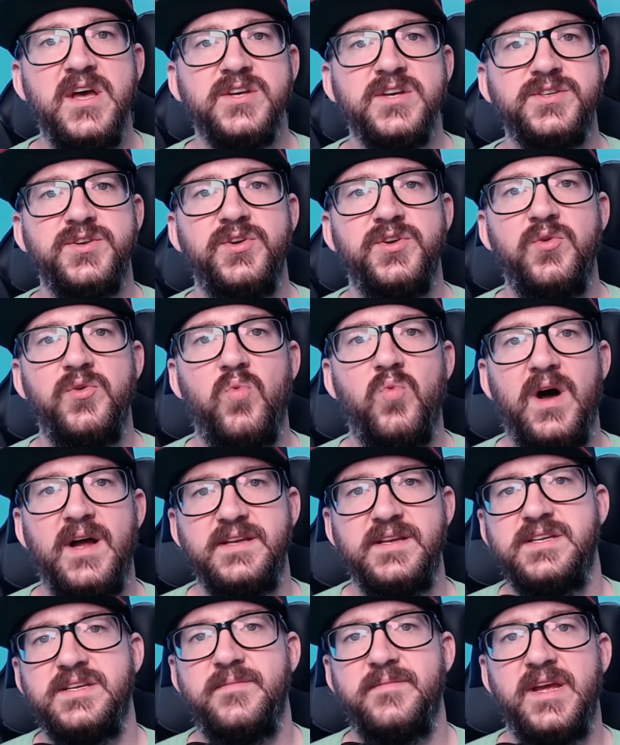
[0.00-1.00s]
So you
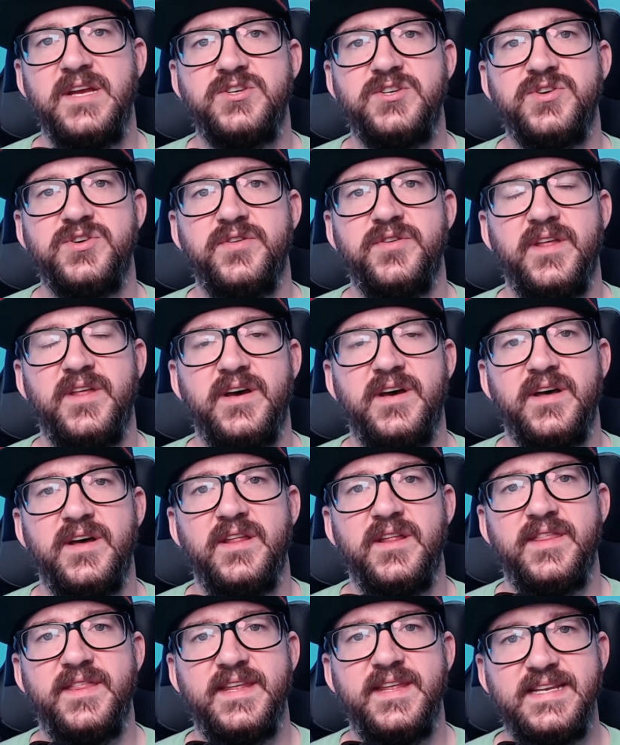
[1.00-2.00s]
want to make sure
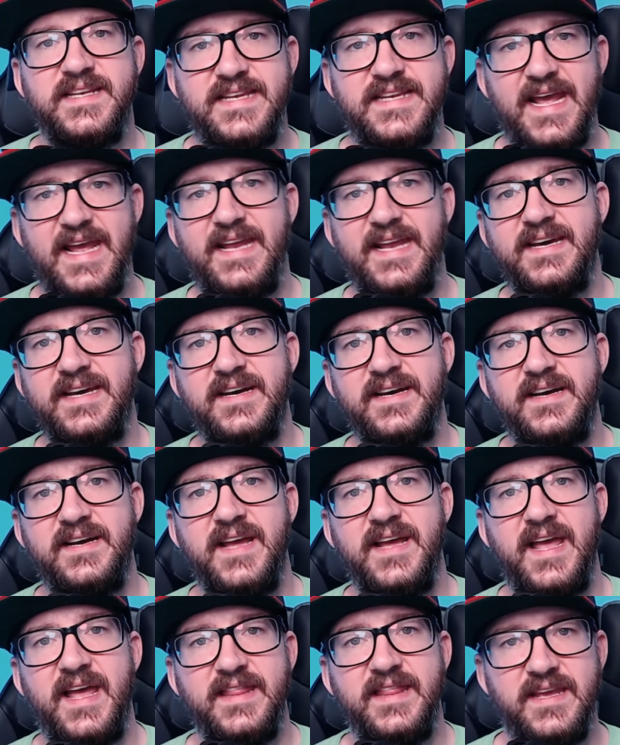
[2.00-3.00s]
the data
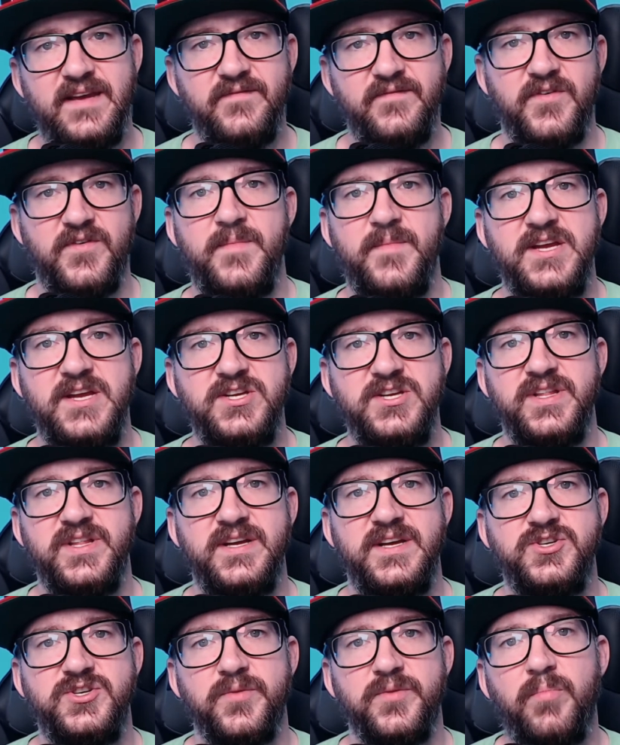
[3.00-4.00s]
and the information
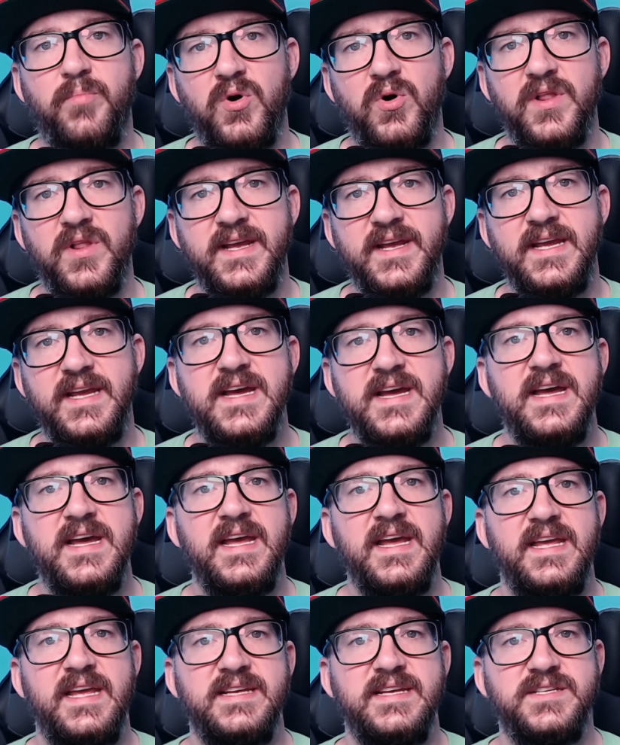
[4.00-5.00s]
that you're pulling
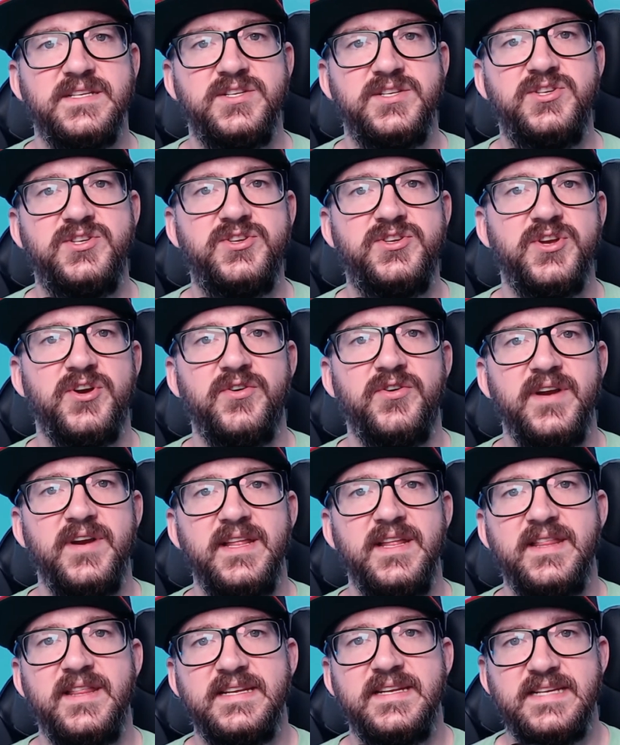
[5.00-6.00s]
is
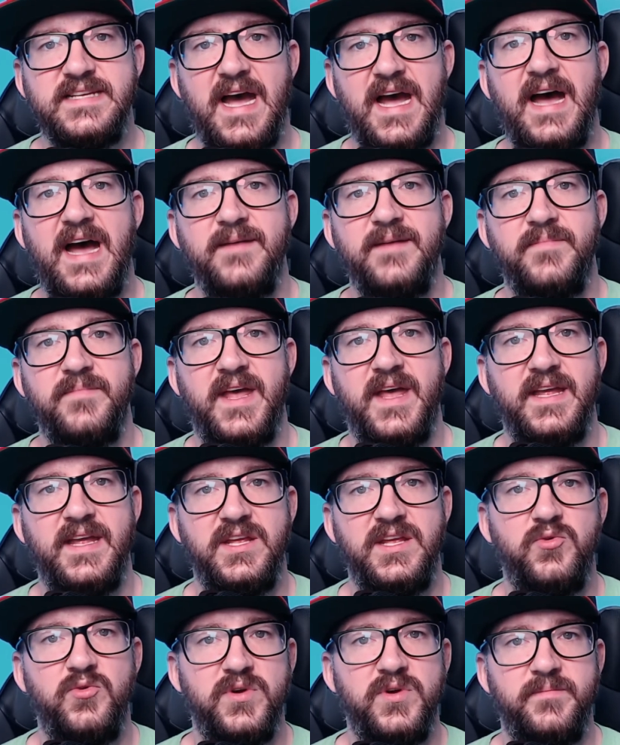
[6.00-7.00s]
during the time
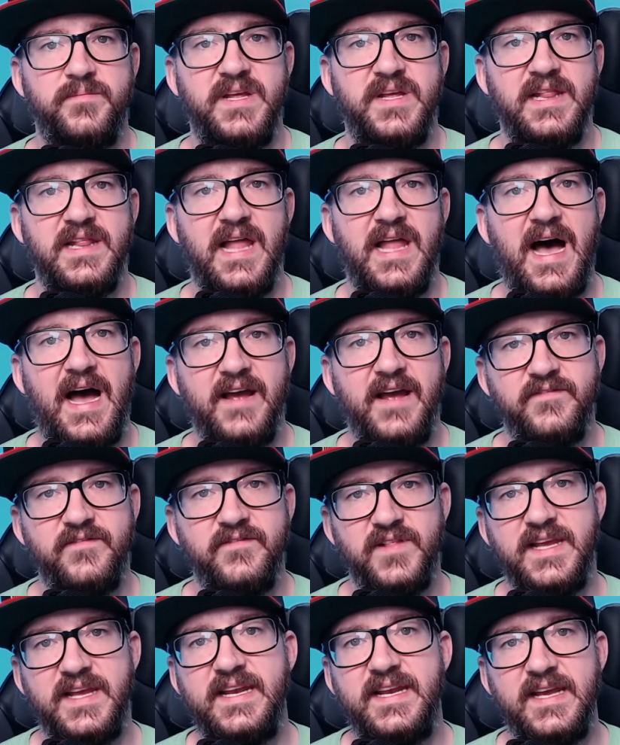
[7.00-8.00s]
that you would be live.
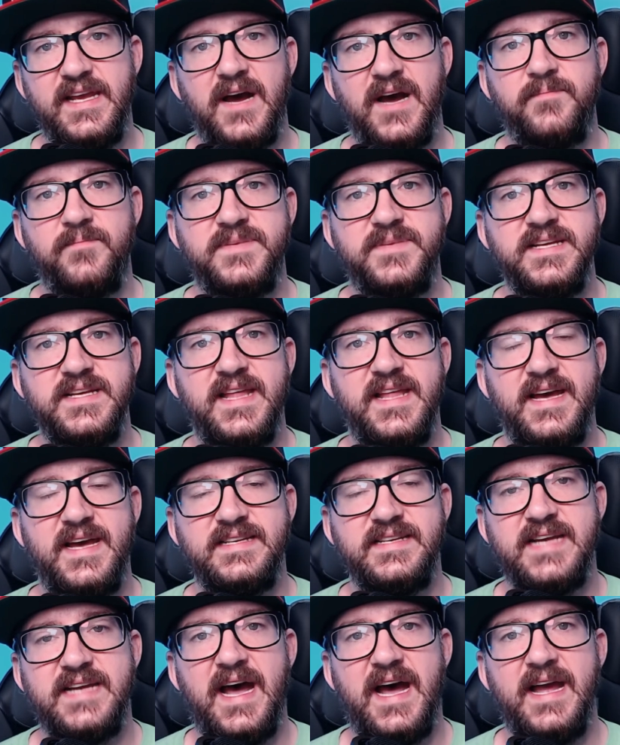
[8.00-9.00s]
Leading up to
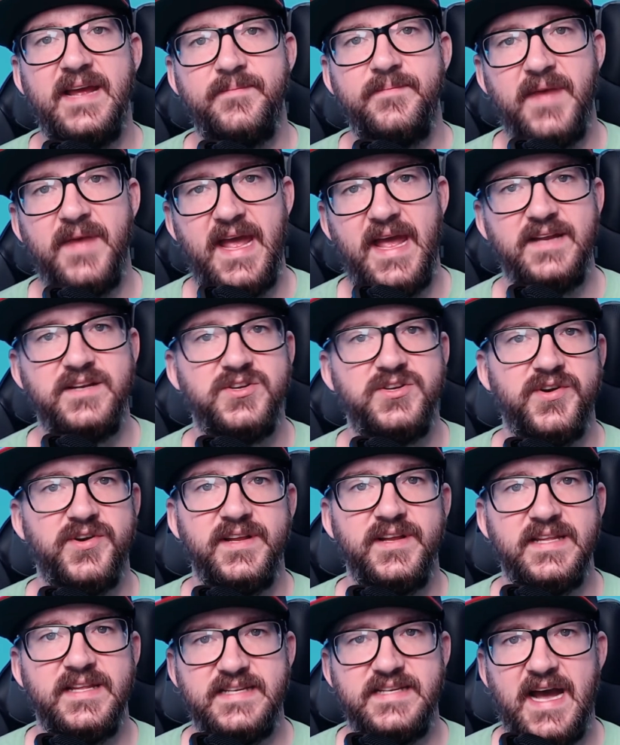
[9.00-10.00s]
that time and
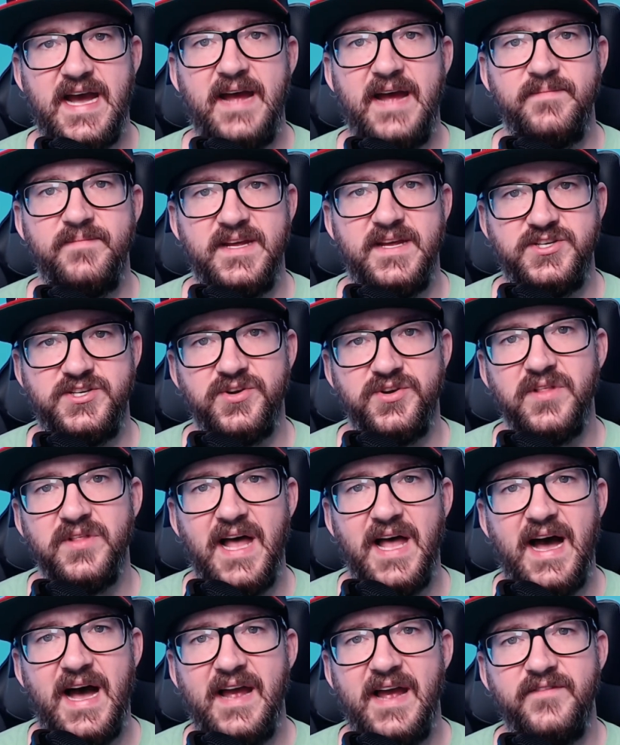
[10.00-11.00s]
during the time that you're
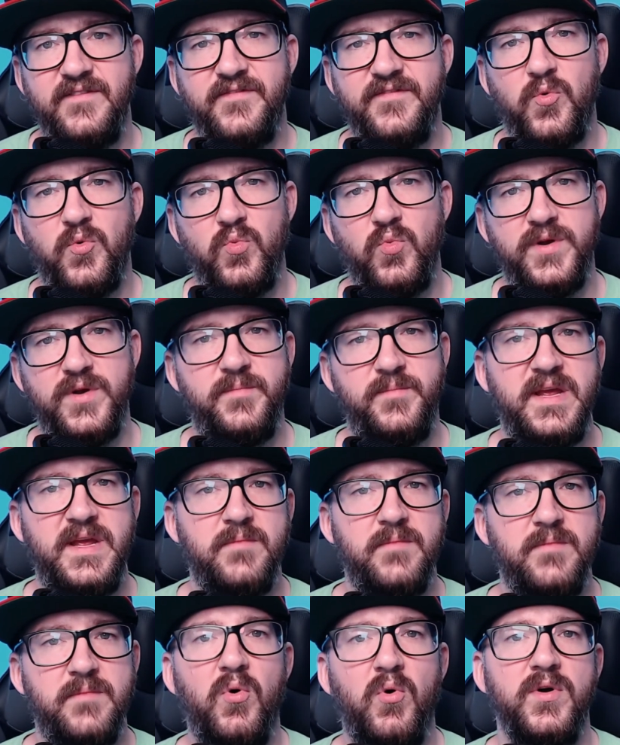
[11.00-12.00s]
live would be
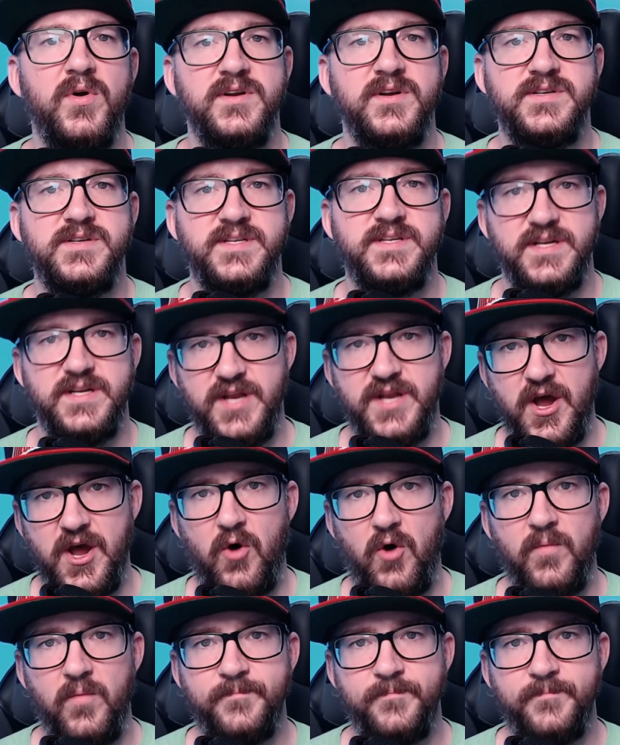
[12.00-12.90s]
important to know.